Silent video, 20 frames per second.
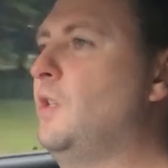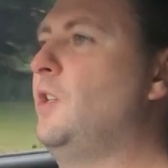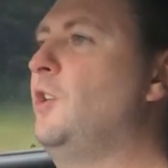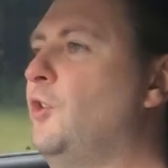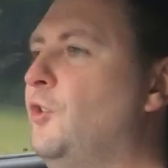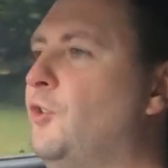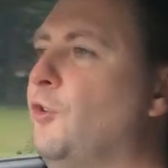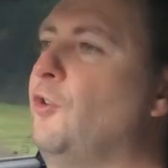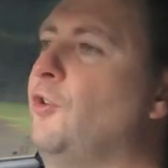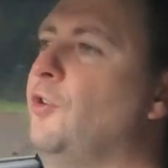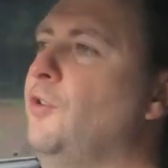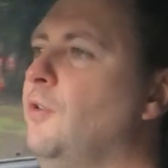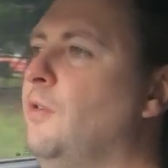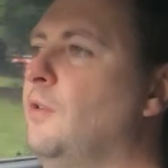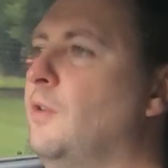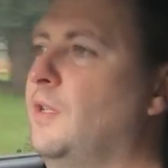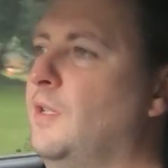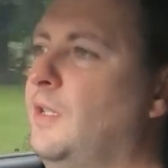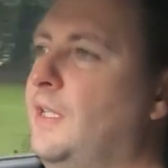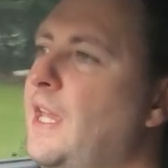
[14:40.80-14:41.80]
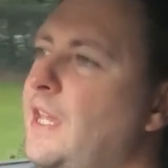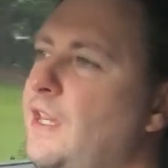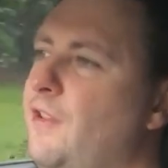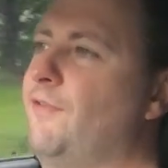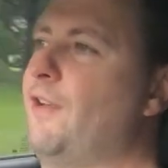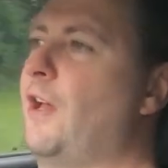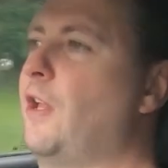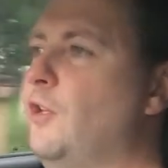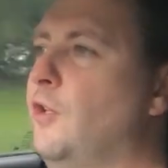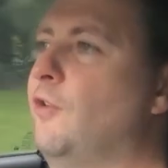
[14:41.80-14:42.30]
you do get your
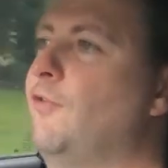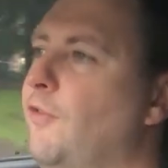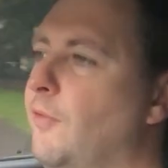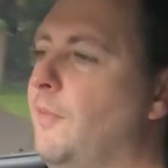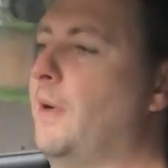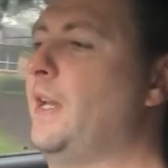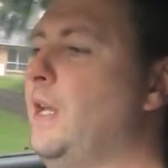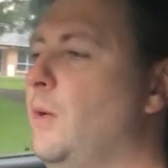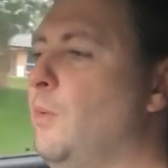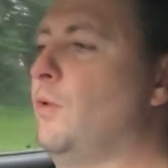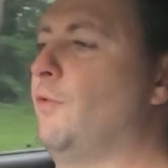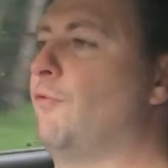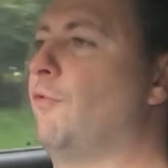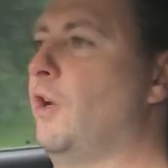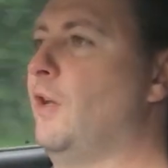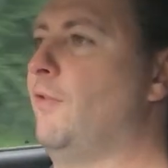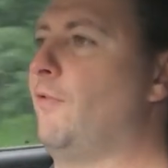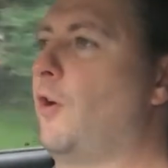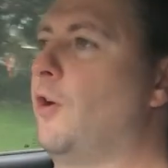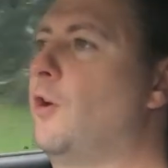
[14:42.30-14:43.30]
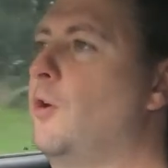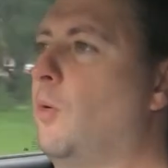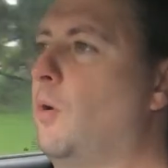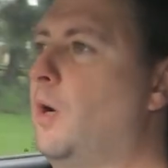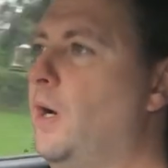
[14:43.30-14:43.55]
value for money with Revo